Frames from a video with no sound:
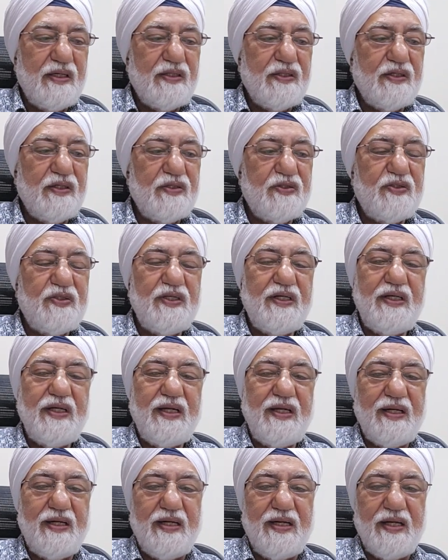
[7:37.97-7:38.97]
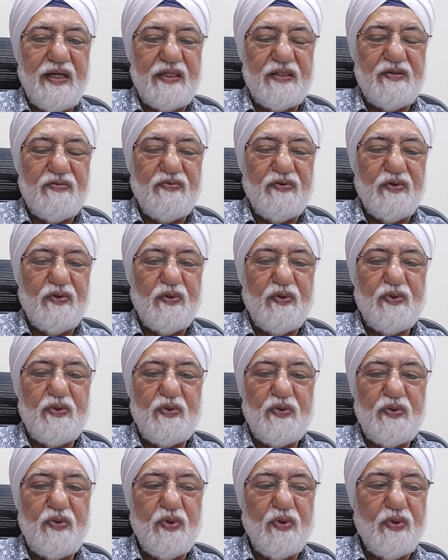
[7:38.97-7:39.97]
The Gini index, for those
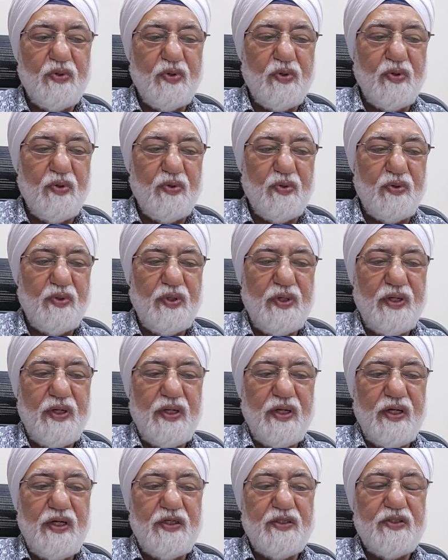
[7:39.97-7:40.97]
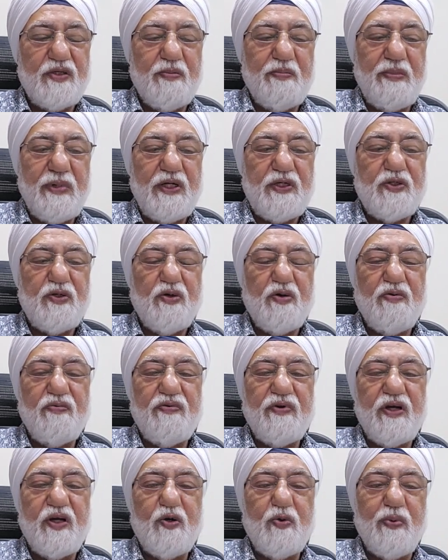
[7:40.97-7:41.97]
who don't know, is a measure of
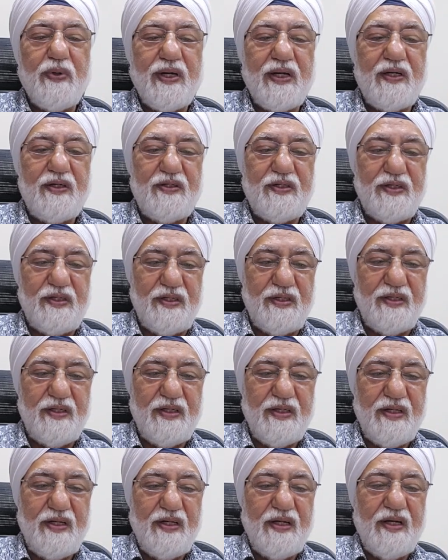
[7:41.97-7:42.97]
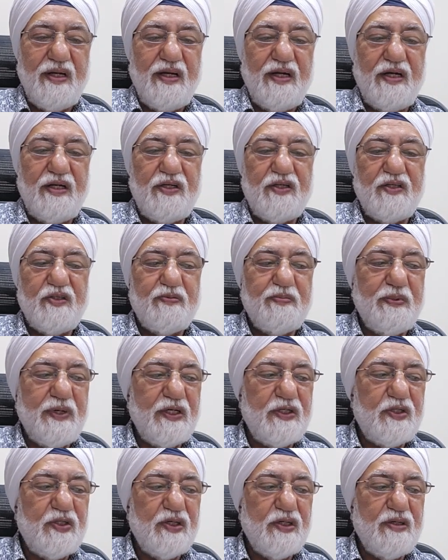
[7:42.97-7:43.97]
equality. It is
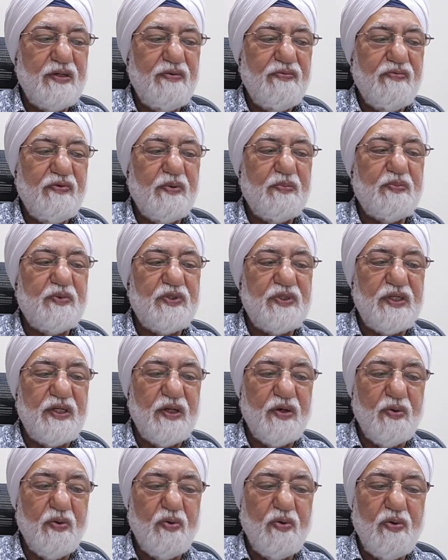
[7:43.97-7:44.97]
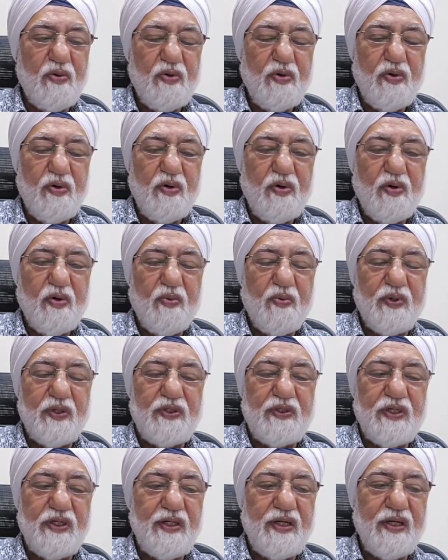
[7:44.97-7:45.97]
measured from 0,
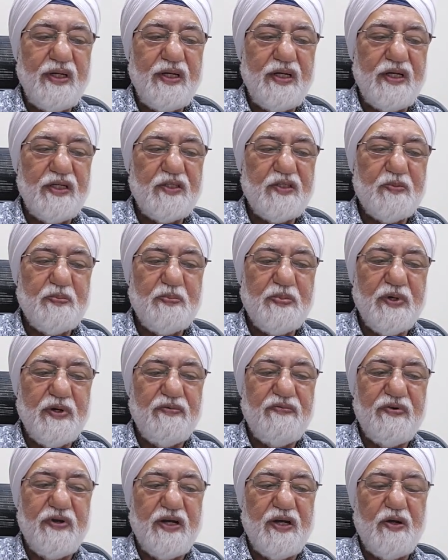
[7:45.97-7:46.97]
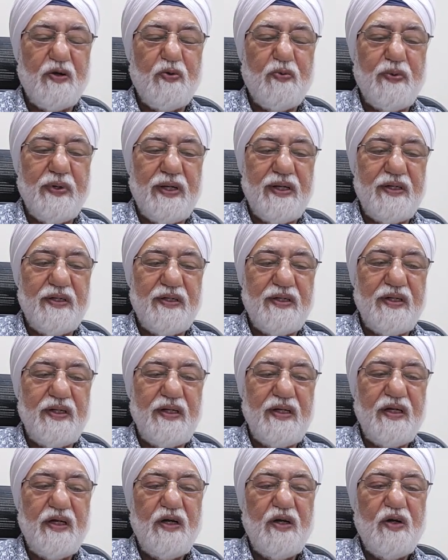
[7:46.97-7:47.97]
which indicates perfect equality,
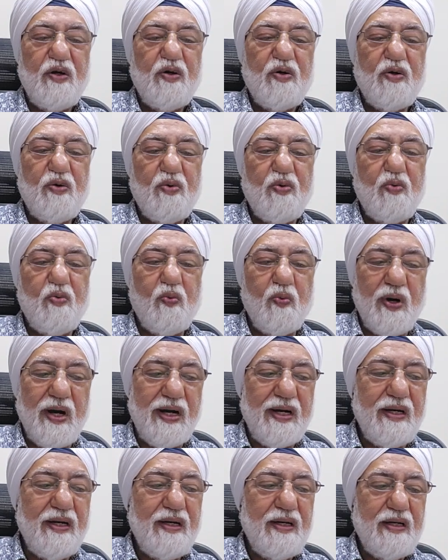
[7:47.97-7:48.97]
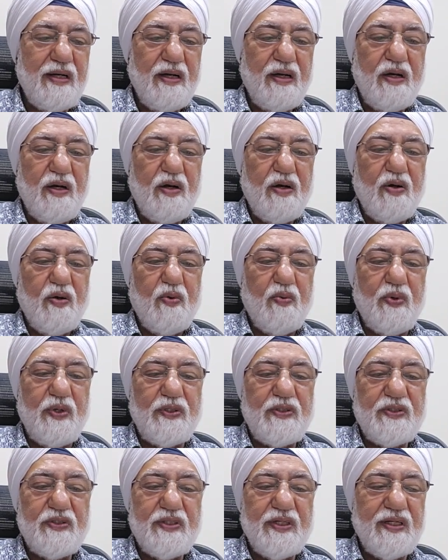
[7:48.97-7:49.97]
to 1, which
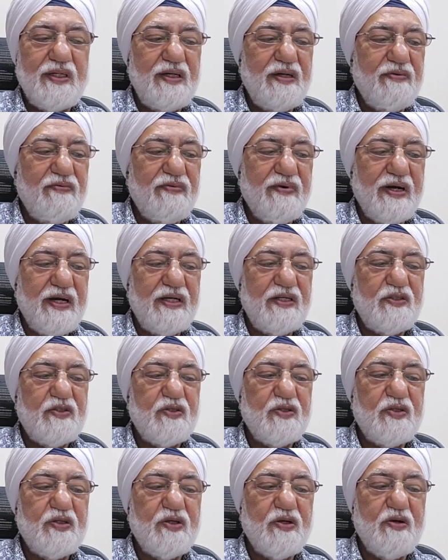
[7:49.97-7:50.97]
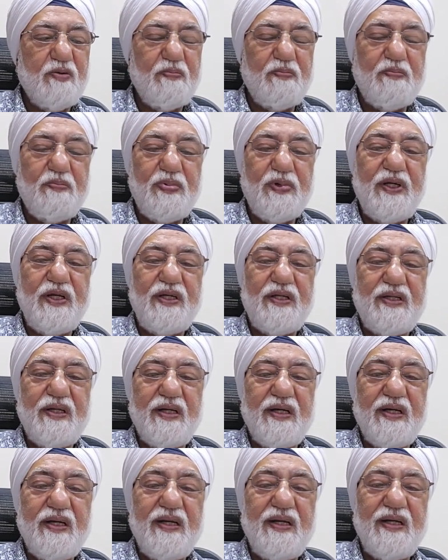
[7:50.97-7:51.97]
signifies complete
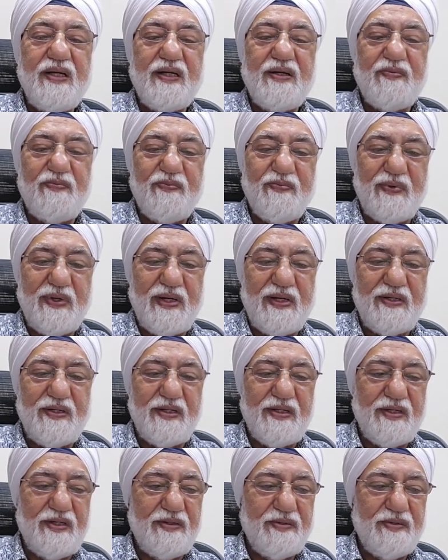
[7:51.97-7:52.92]
inequality.